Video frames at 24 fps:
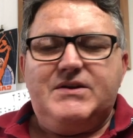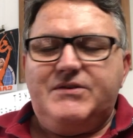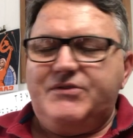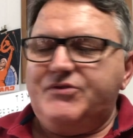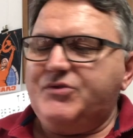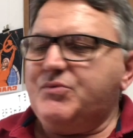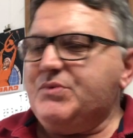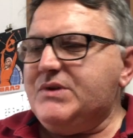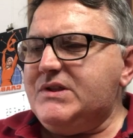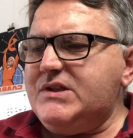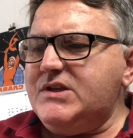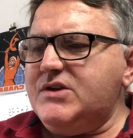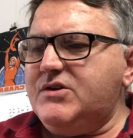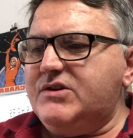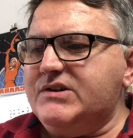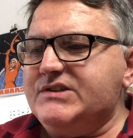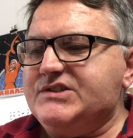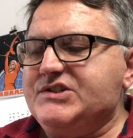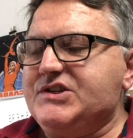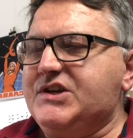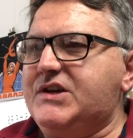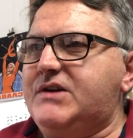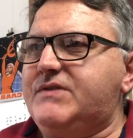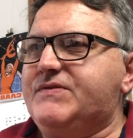So when the
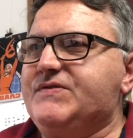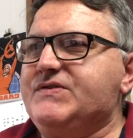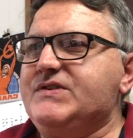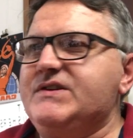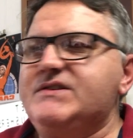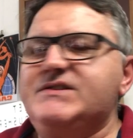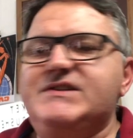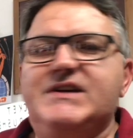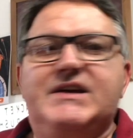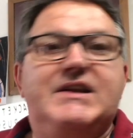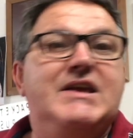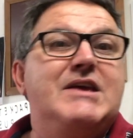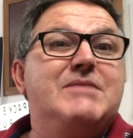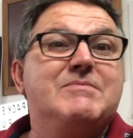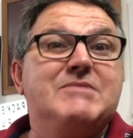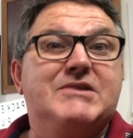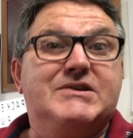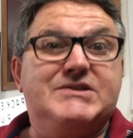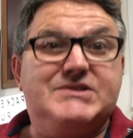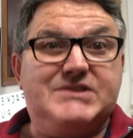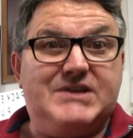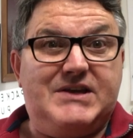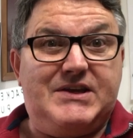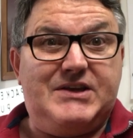IETF sends out
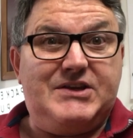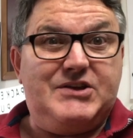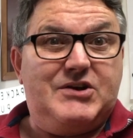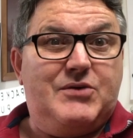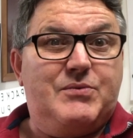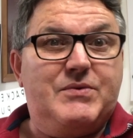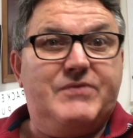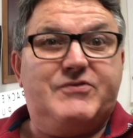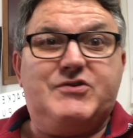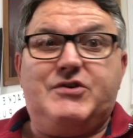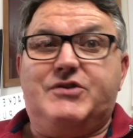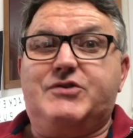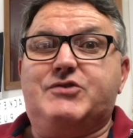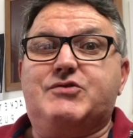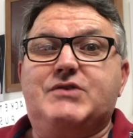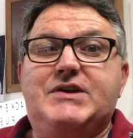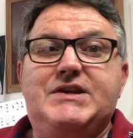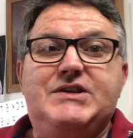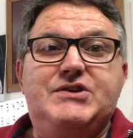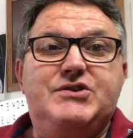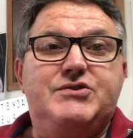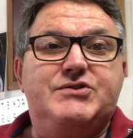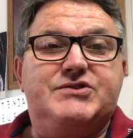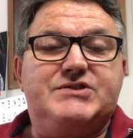emails saying, you know, we've got
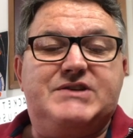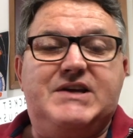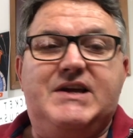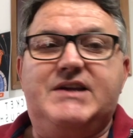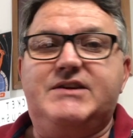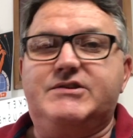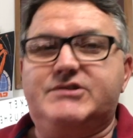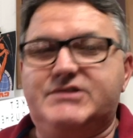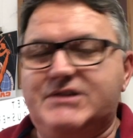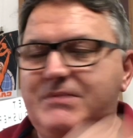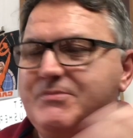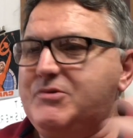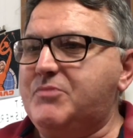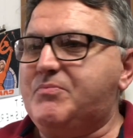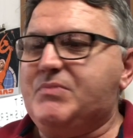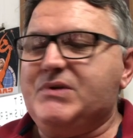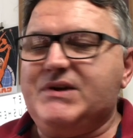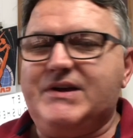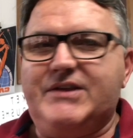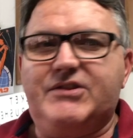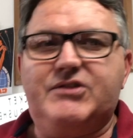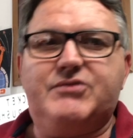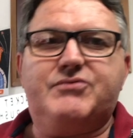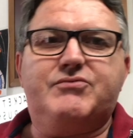great new standards,
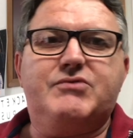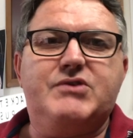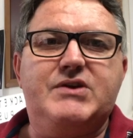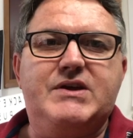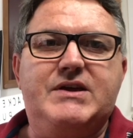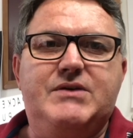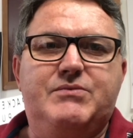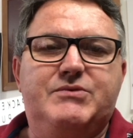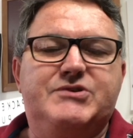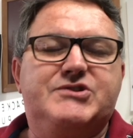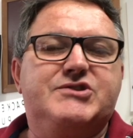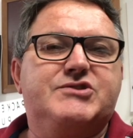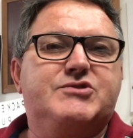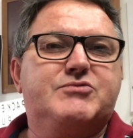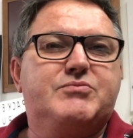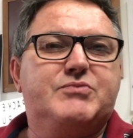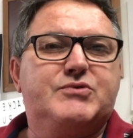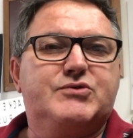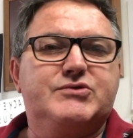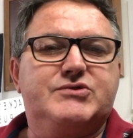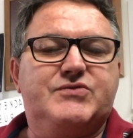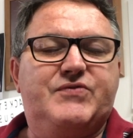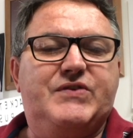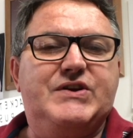WPA3, which just
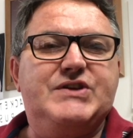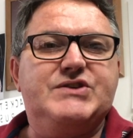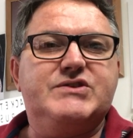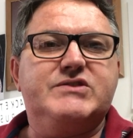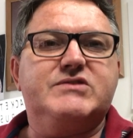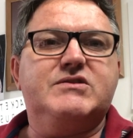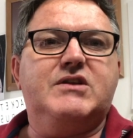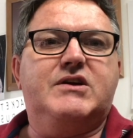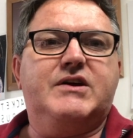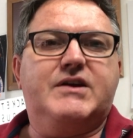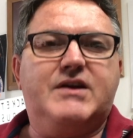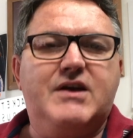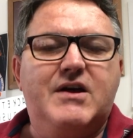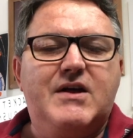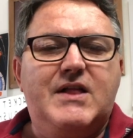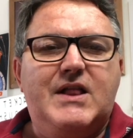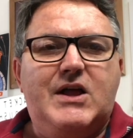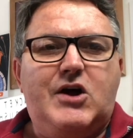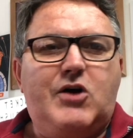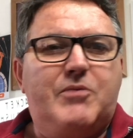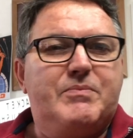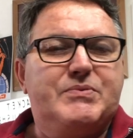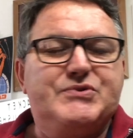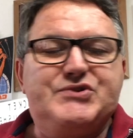supports features like
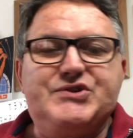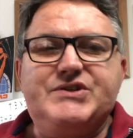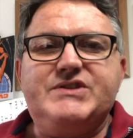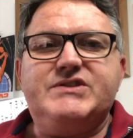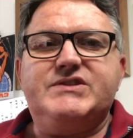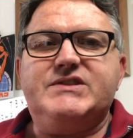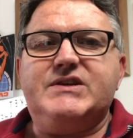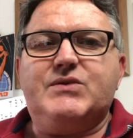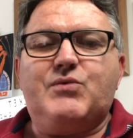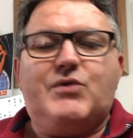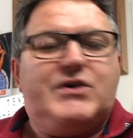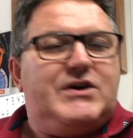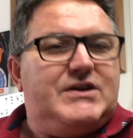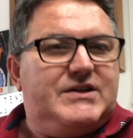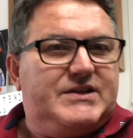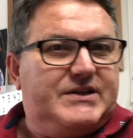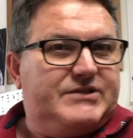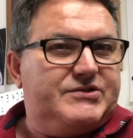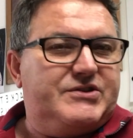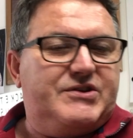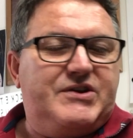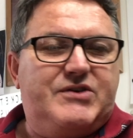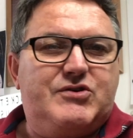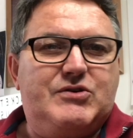opportunistic
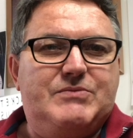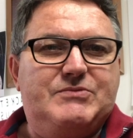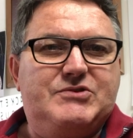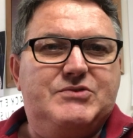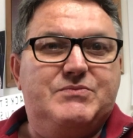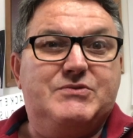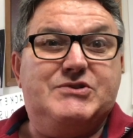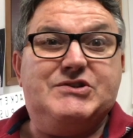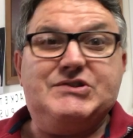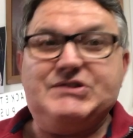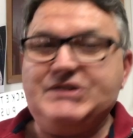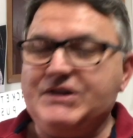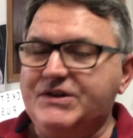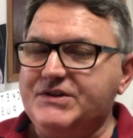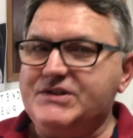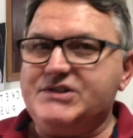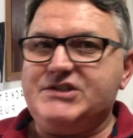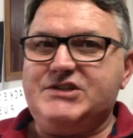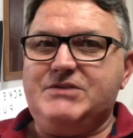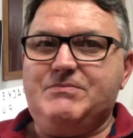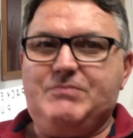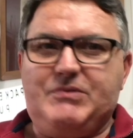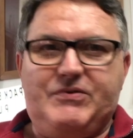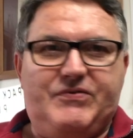wireless encryption, which is going to
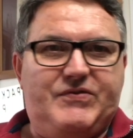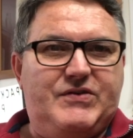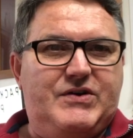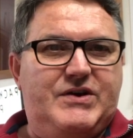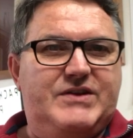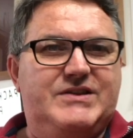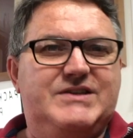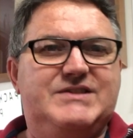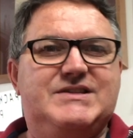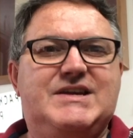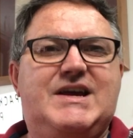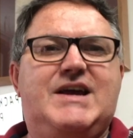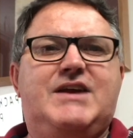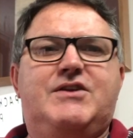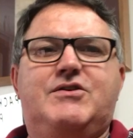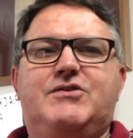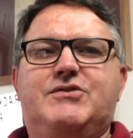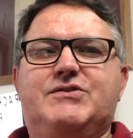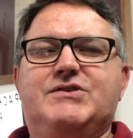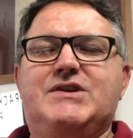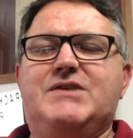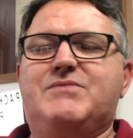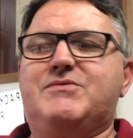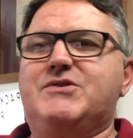simplify this ad
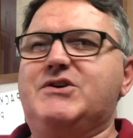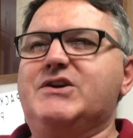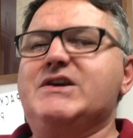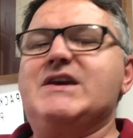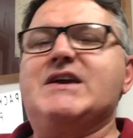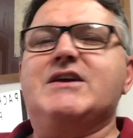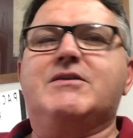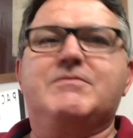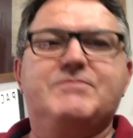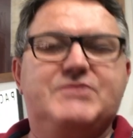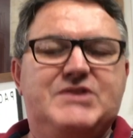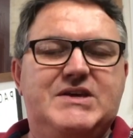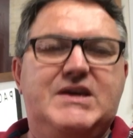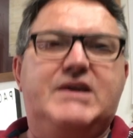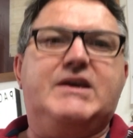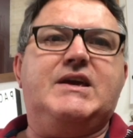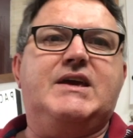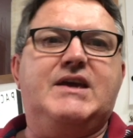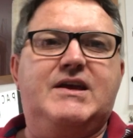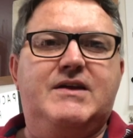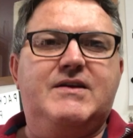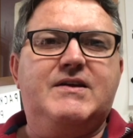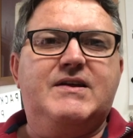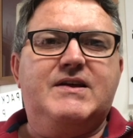hoc networking, I'm
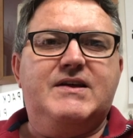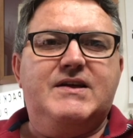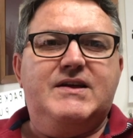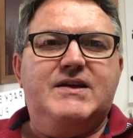thinking